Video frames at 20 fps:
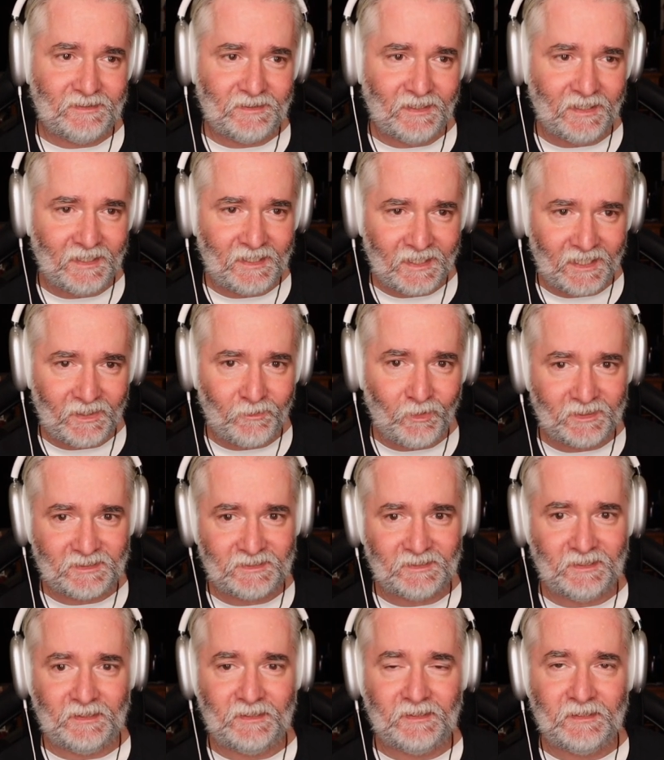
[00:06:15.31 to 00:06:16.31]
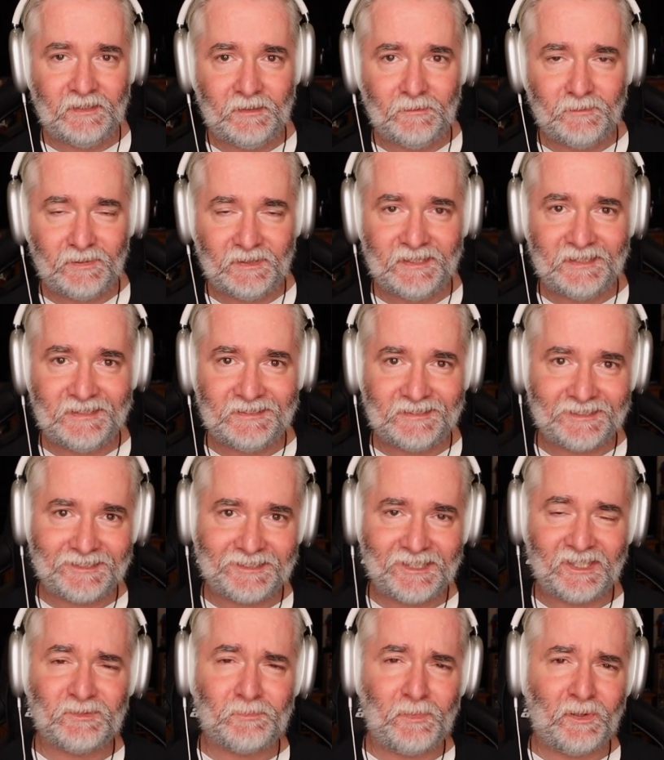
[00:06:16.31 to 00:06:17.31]
Are you going to watch it? Please
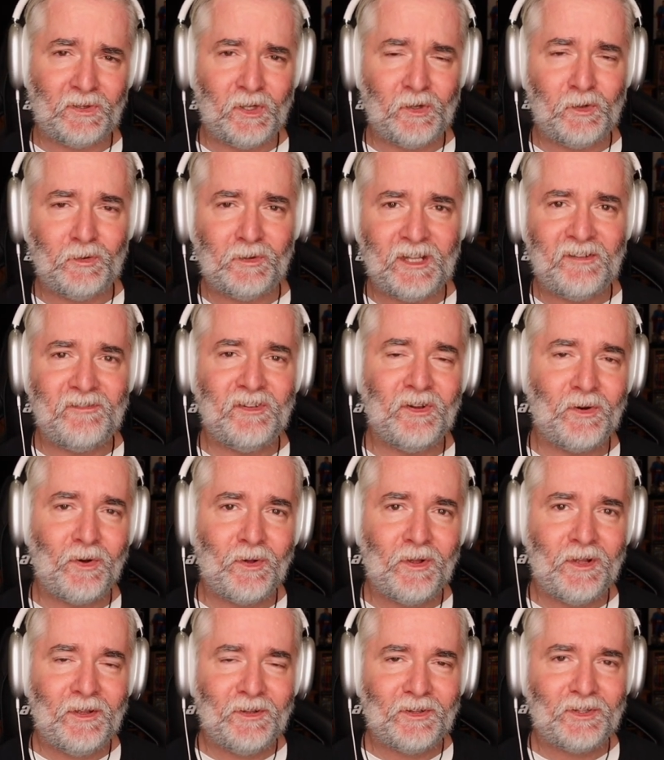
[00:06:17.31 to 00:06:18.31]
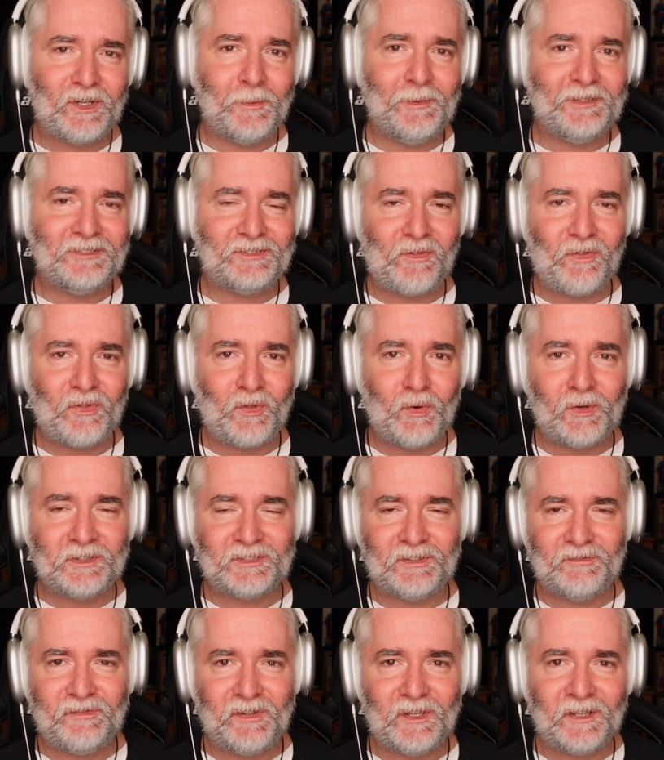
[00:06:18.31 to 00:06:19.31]
discuss below. Leave your comments and
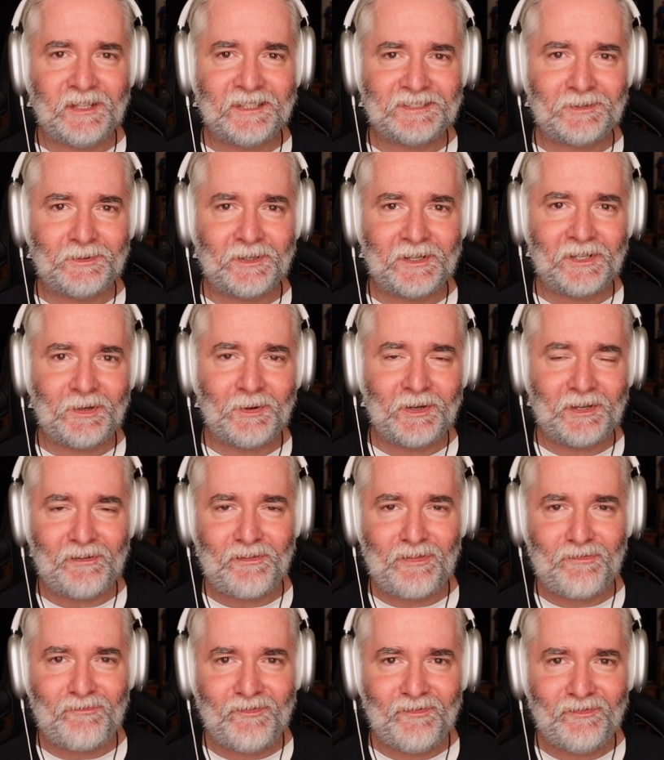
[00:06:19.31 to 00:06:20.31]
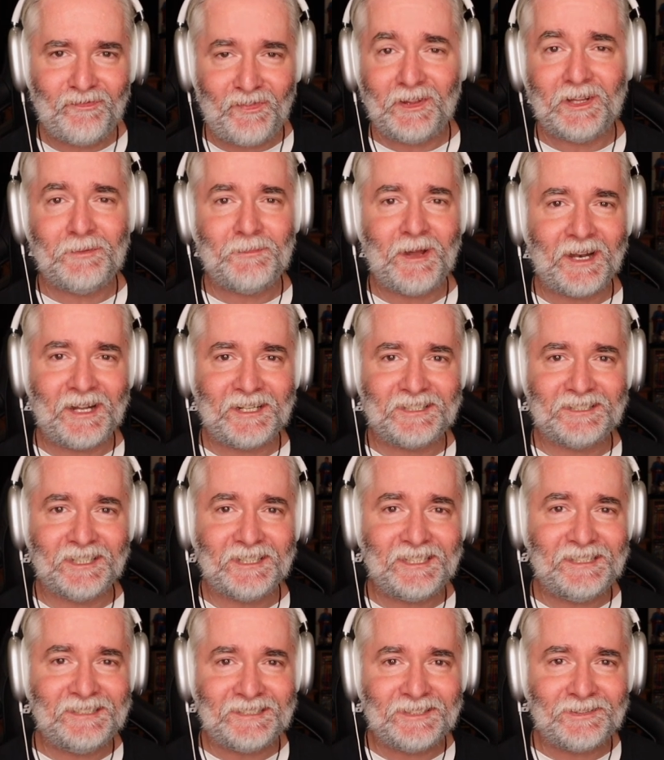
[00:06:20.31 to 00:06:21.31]
thoughts and feelings. I want to know what you feel about a
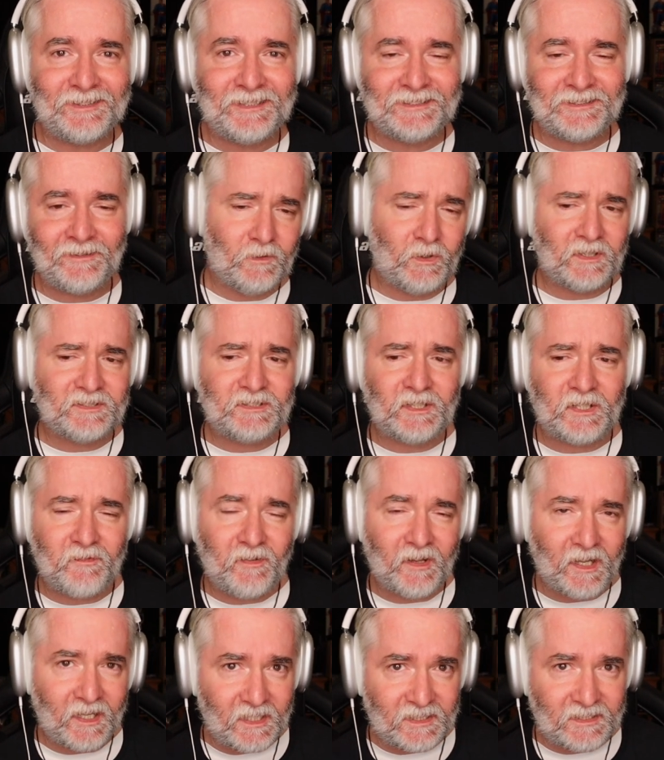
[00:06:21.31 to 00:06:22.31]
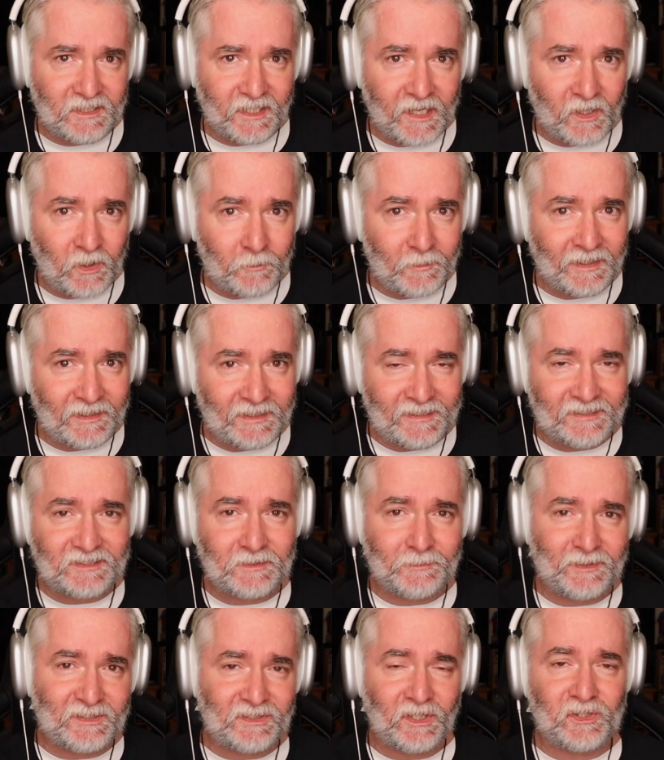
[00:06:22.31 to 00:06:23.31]
Chucky series. Also, don't forget to check out all my links
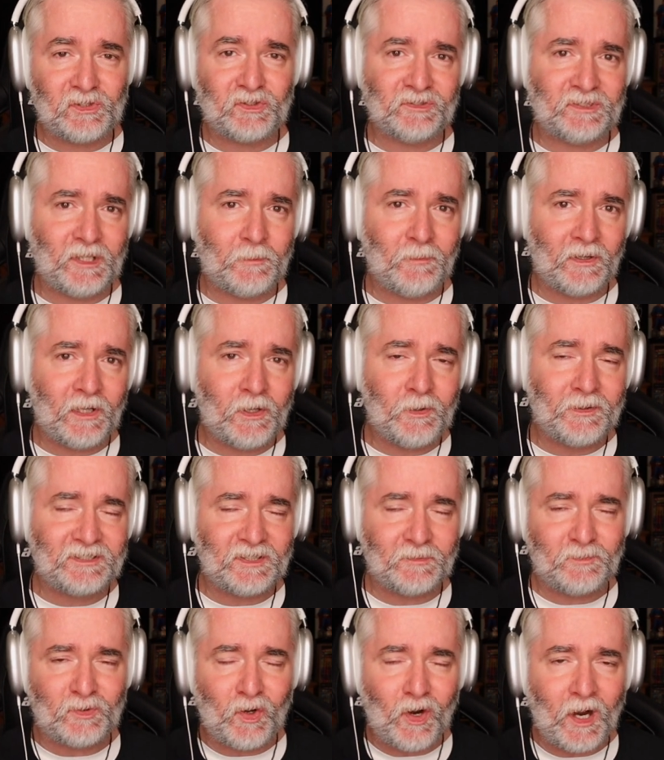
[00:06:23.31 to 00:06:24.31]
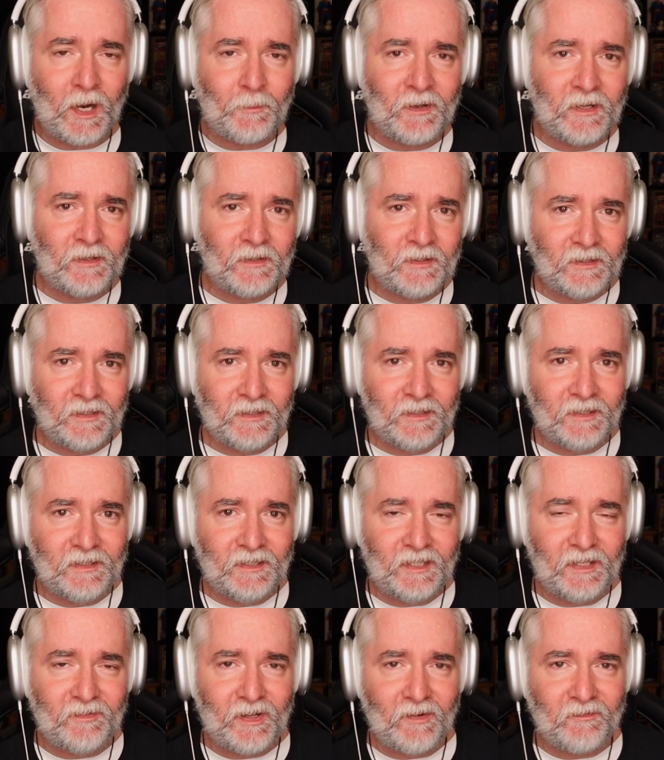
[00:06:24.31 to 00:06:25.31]
to my socials down below and subscribe
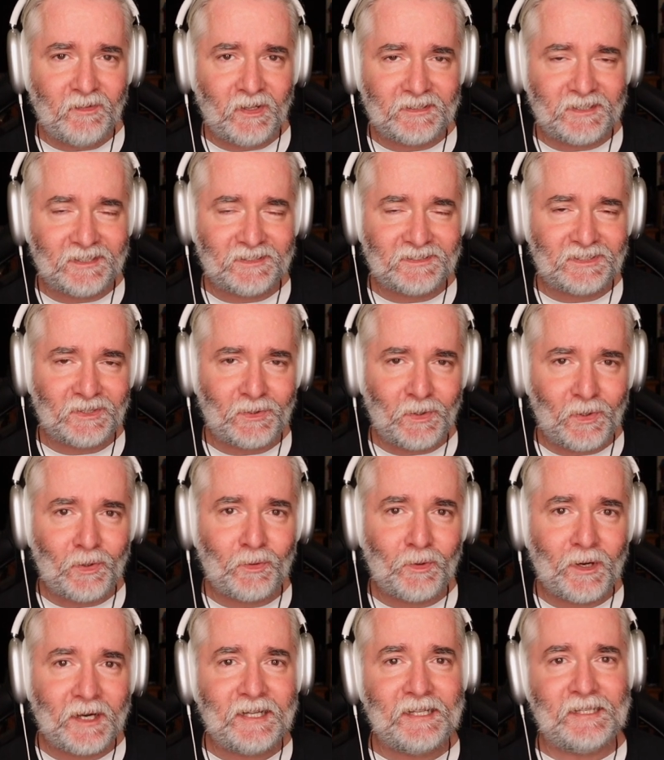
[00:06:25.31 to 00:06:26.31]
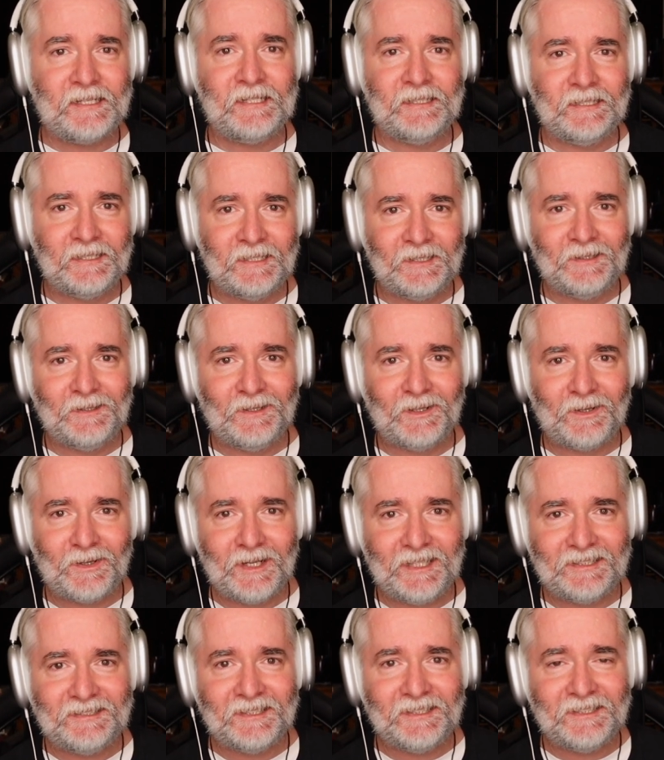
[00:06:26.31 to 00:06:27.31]
if you have not done so already. All
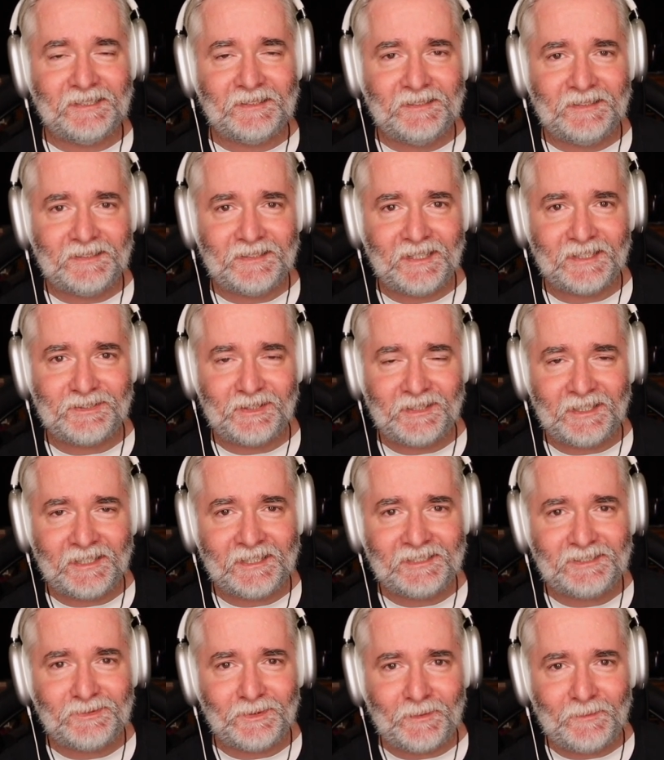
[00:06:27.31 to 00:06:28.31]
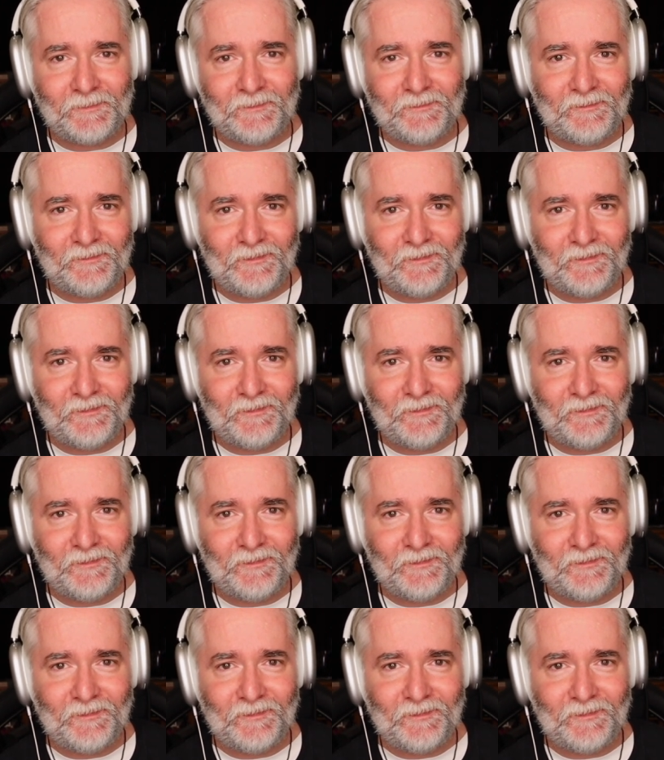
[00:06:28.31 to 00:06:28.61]
right, done. Catch you in the next one.